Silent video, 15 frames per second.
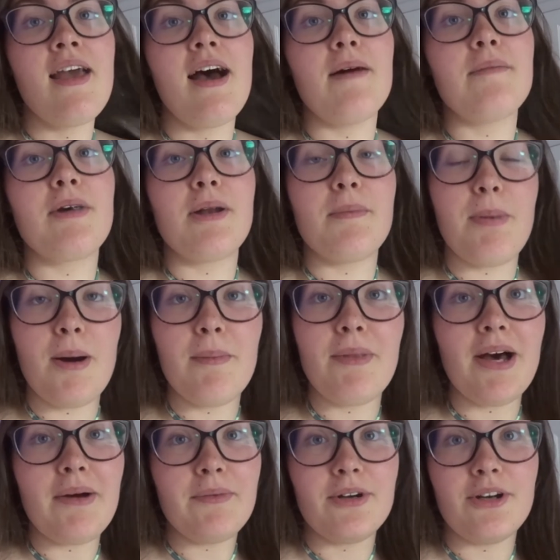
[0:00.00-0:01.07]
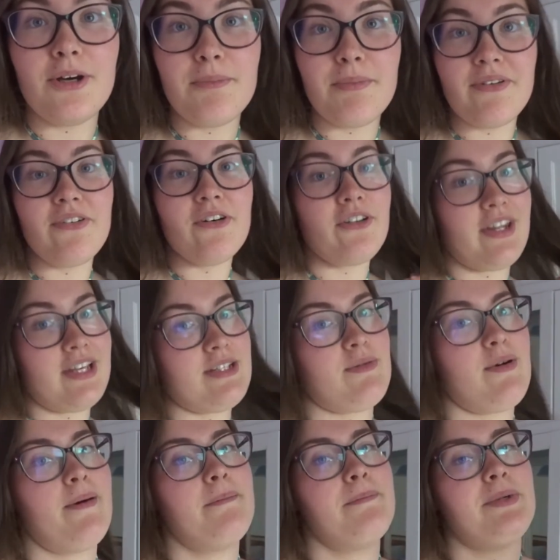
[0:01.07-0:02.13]
I'm gonna pop that one up before this
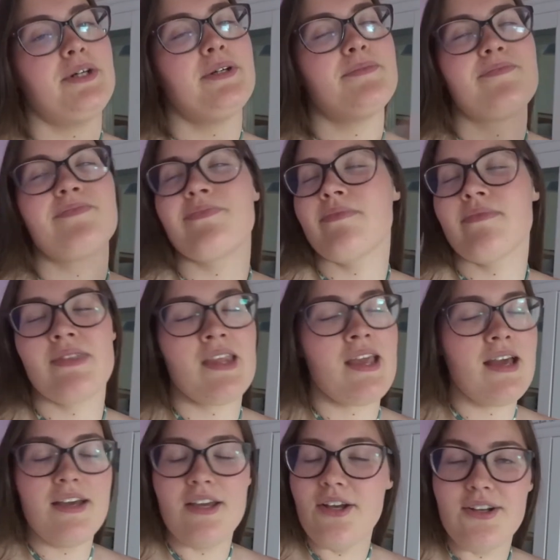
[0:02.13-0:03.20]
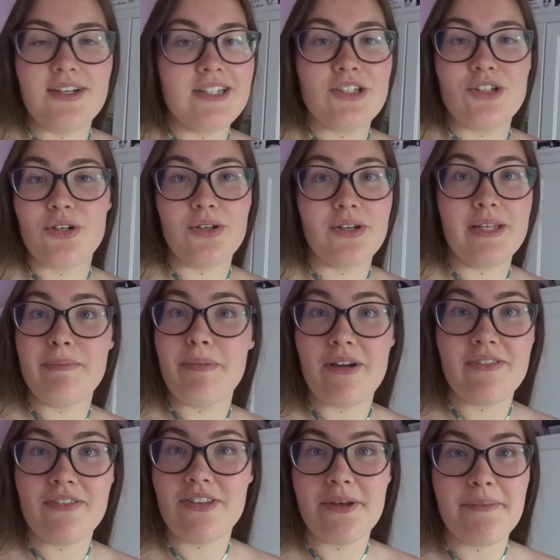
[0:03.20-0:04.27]
one, but you'll enjoy
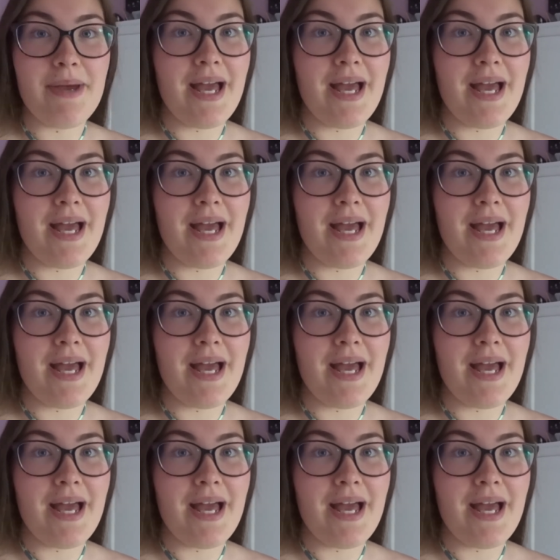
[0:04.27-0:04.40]
both of them